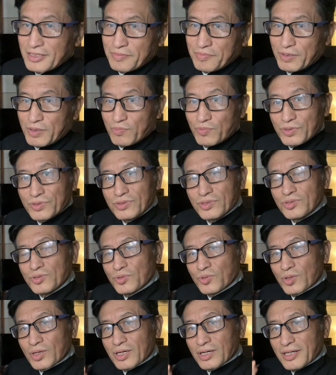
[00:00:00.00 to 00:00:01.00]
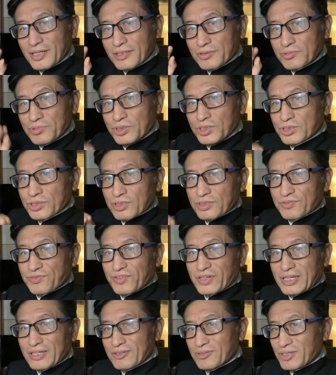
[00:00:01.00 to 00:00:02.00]
But when you are a research
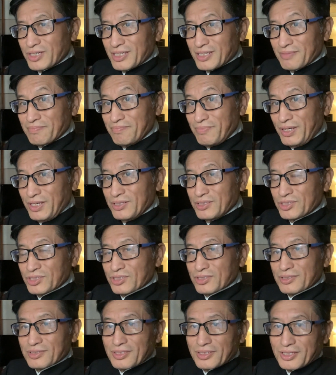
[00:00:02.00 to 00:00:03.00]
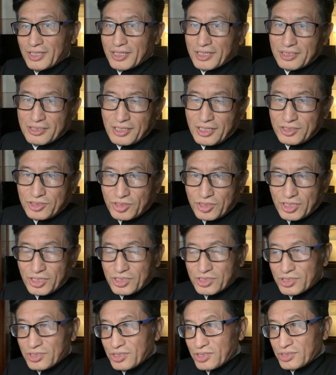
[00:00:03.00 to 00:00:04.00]
fellow at a major
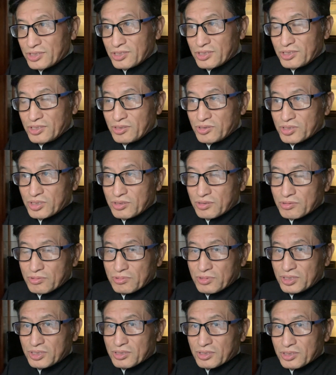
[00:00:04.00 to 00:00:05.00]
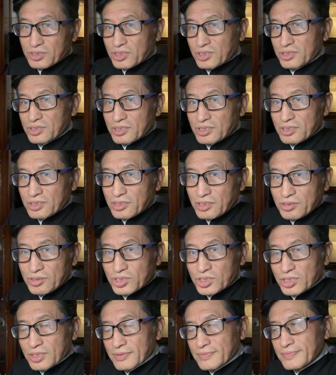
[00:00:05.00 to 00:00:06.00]
education institution, a research
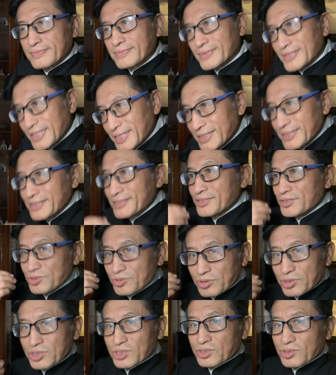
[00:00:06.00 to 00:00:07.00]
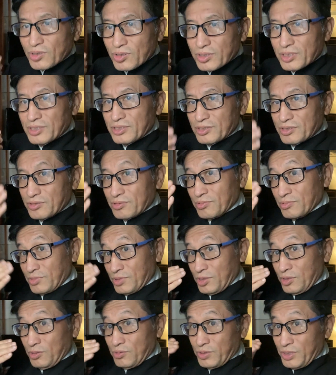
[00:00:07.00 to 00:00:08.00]
institution, you are starting to
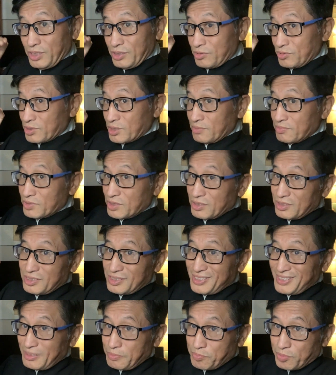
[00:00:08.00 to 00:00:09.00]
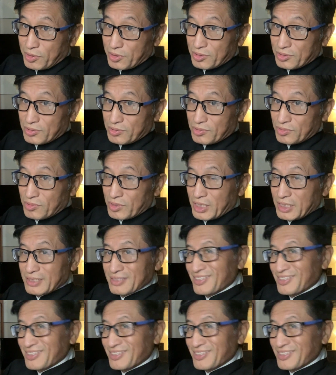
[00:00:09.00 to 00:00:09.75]
go into something deeper, right?